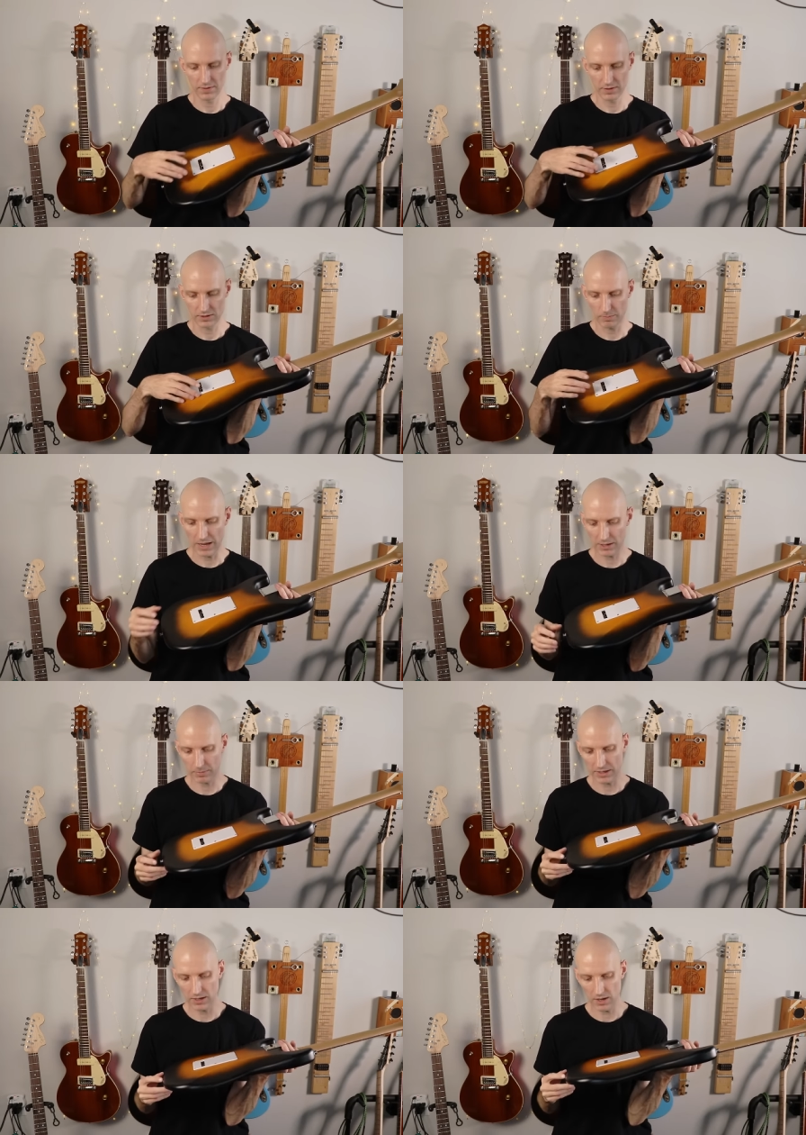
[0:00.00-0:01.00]
this back
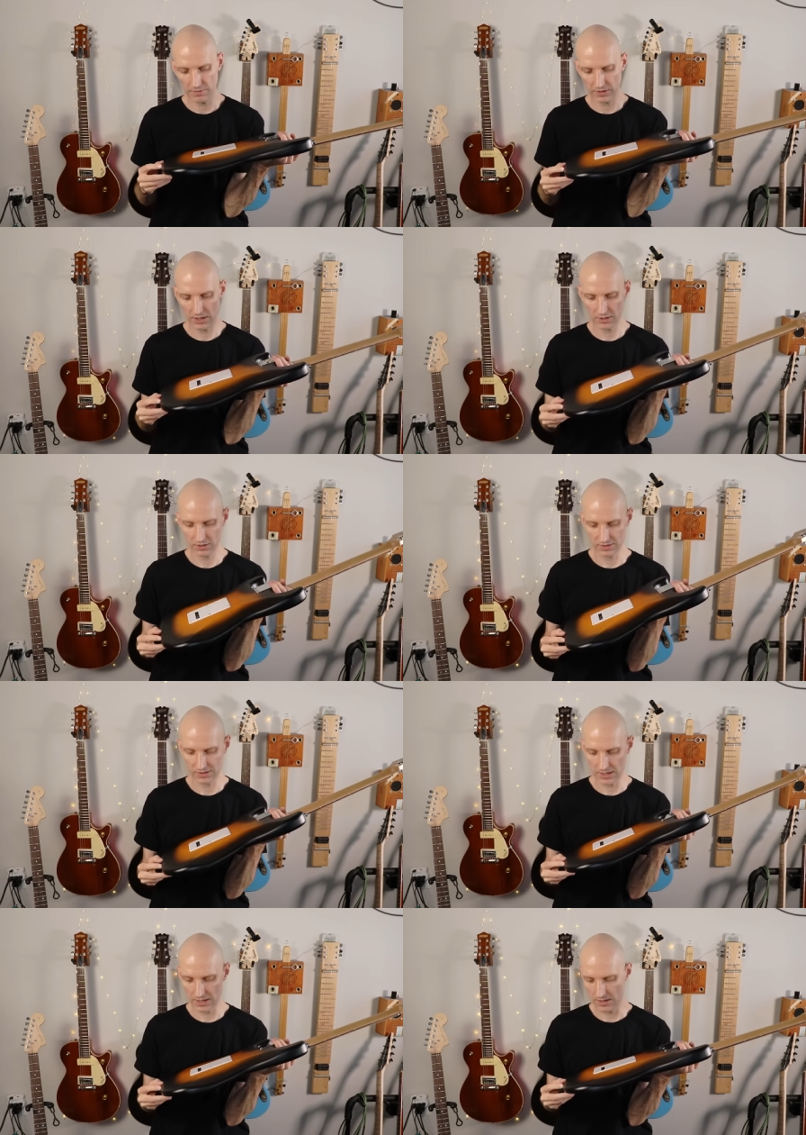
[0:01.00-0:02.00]
plate off here to
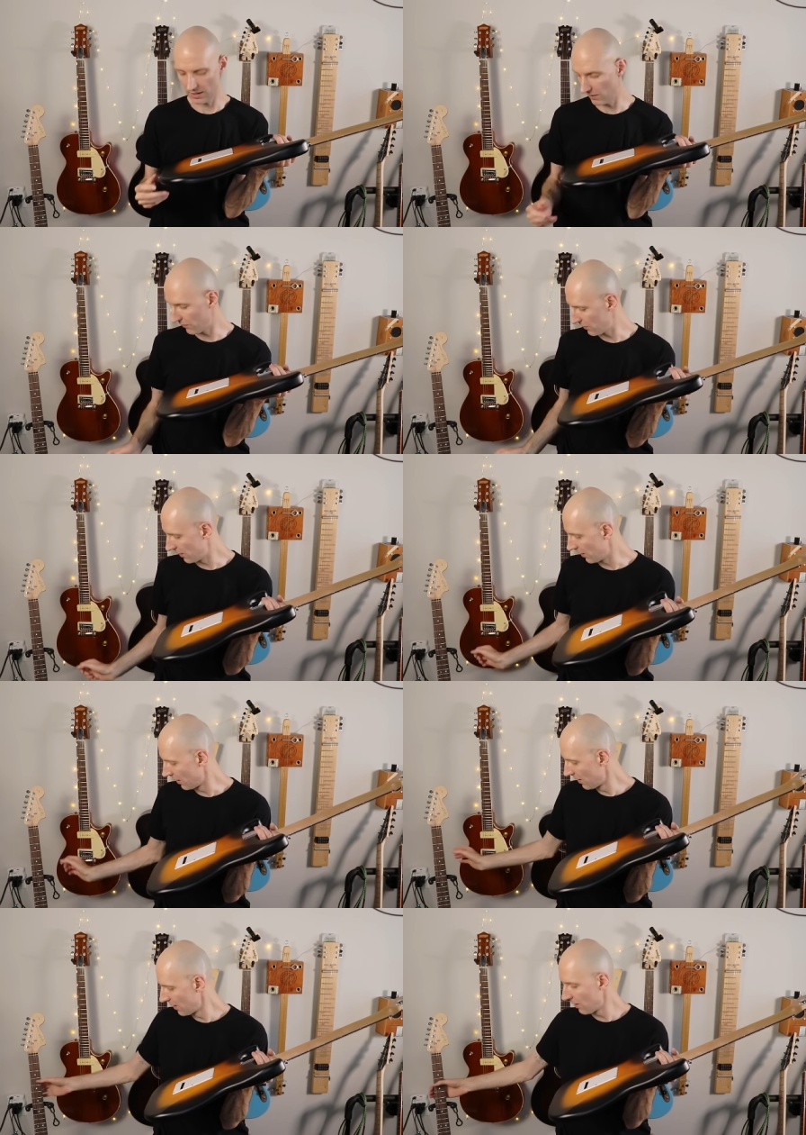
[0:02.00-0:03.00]
see if
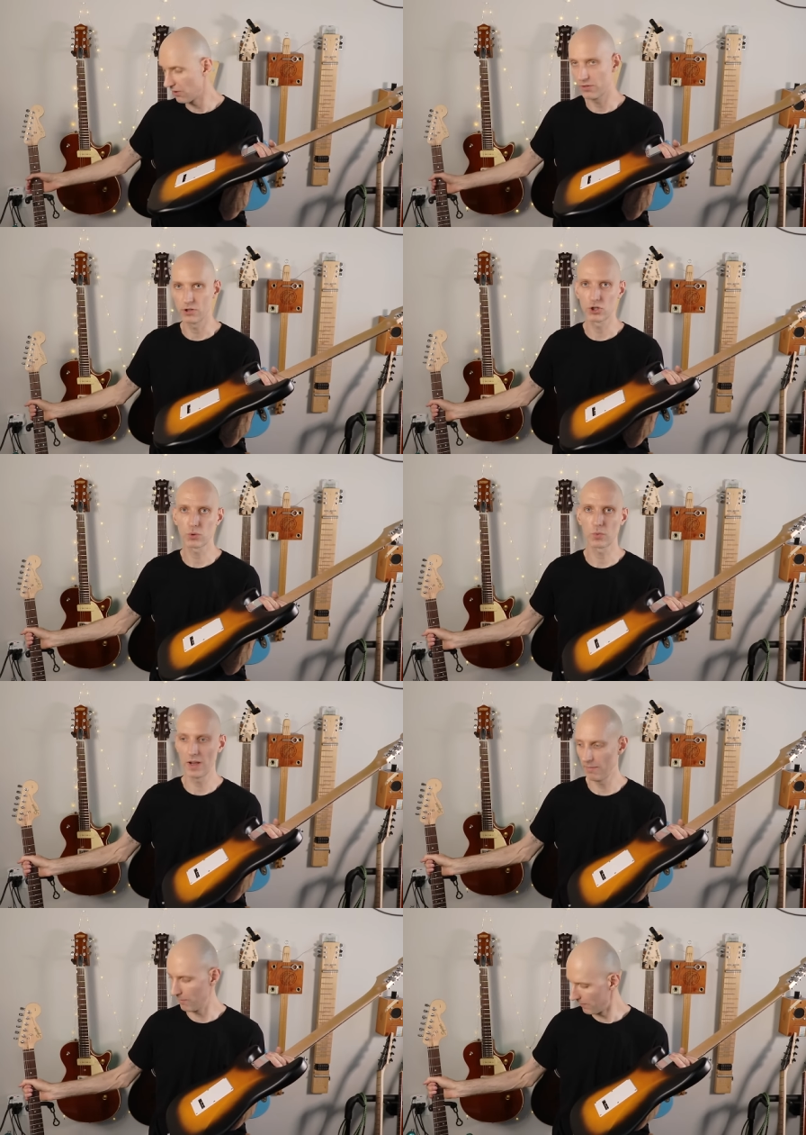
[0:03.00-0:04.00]
the
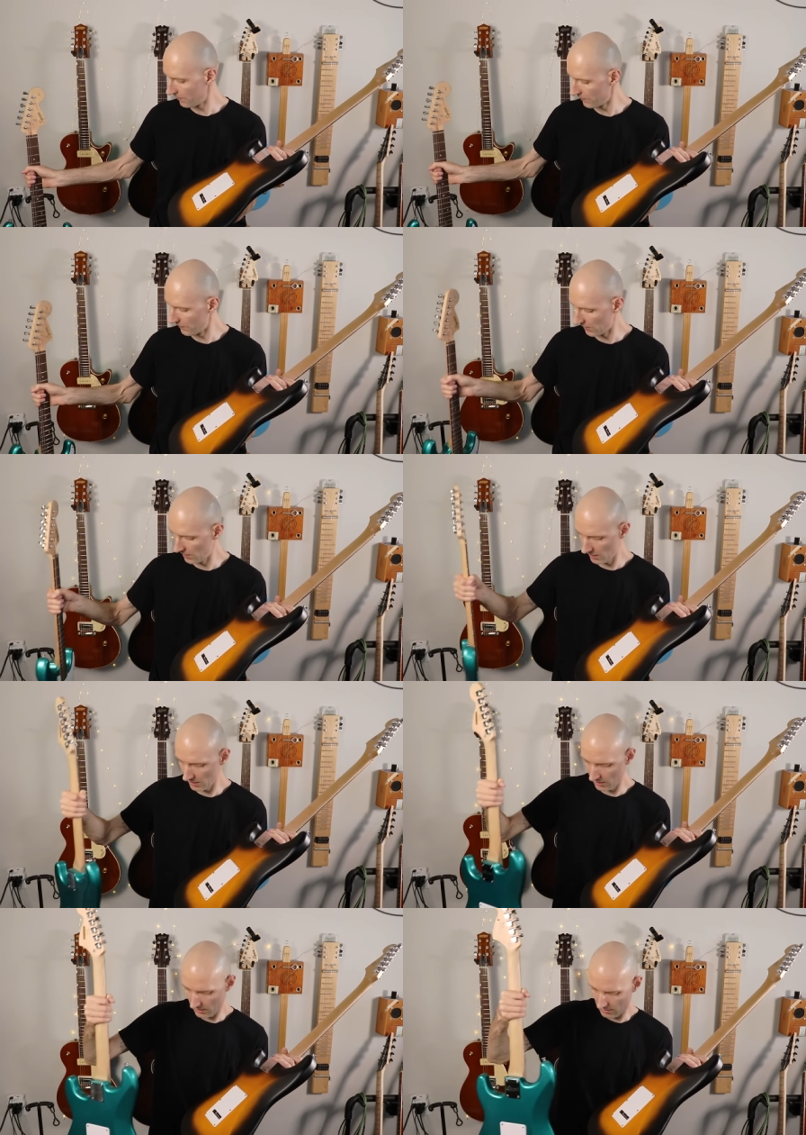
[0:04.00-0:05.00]
trem
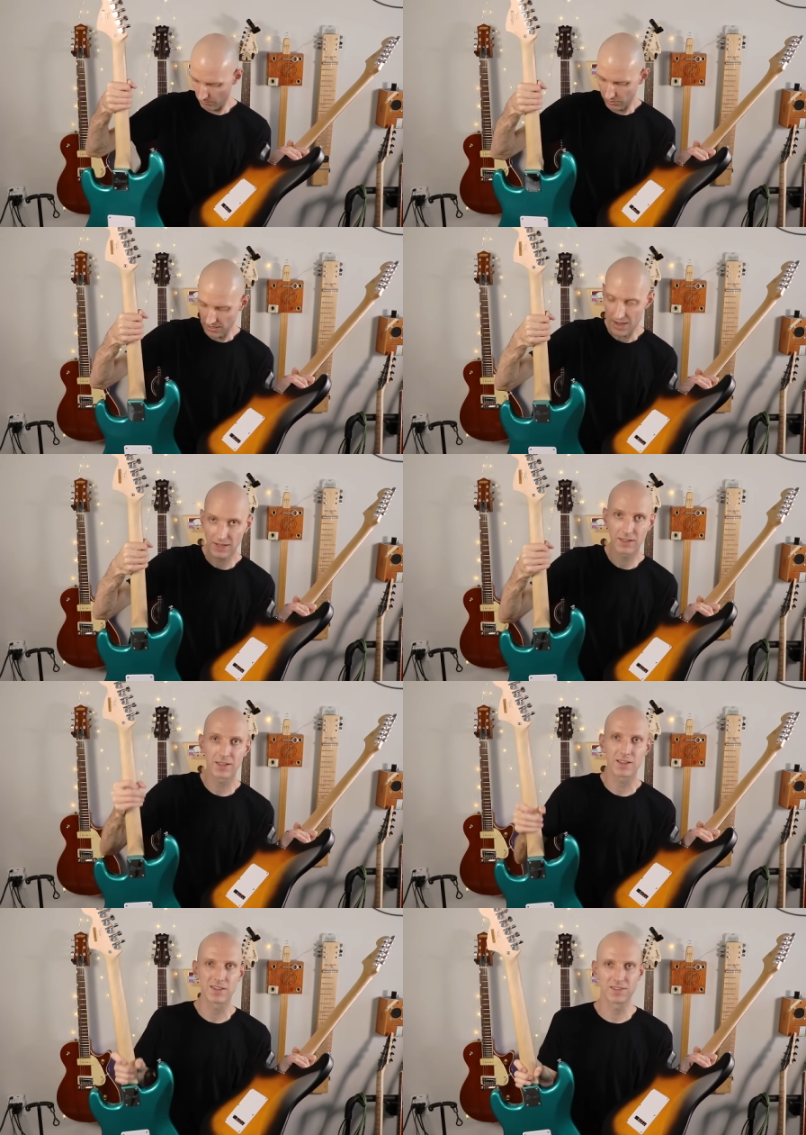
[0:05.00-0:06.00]
block
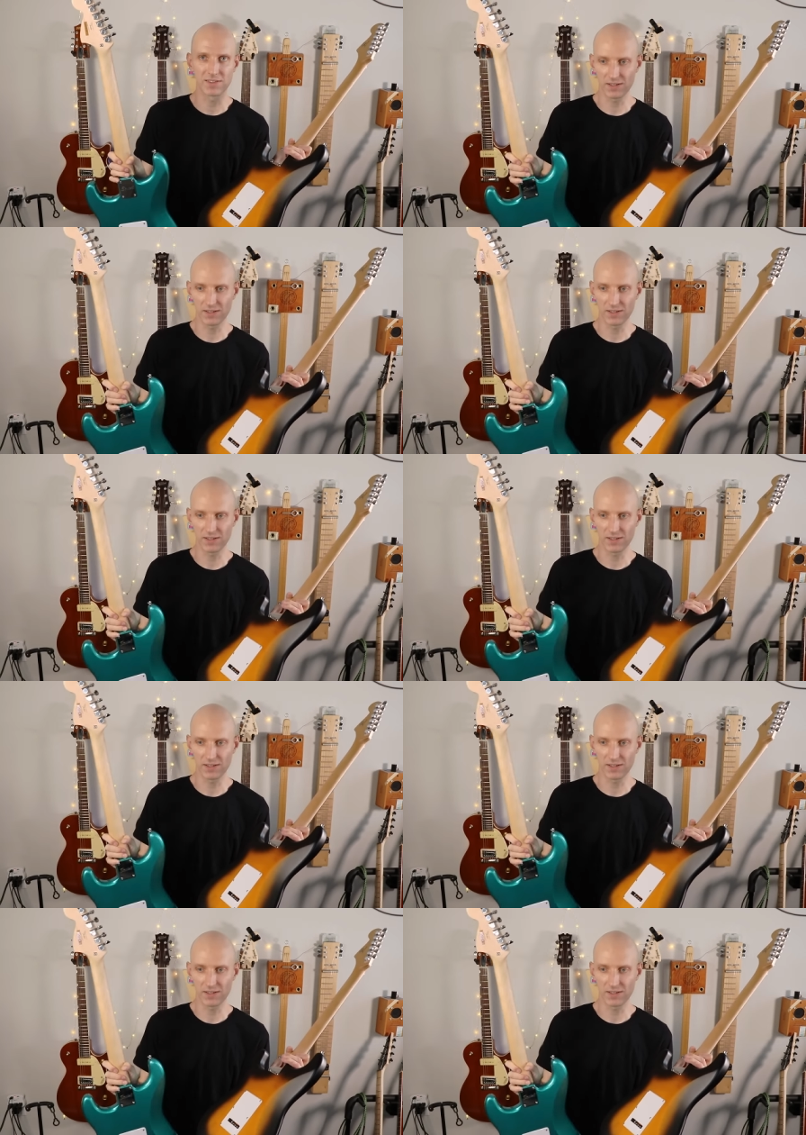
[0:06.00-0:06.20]
is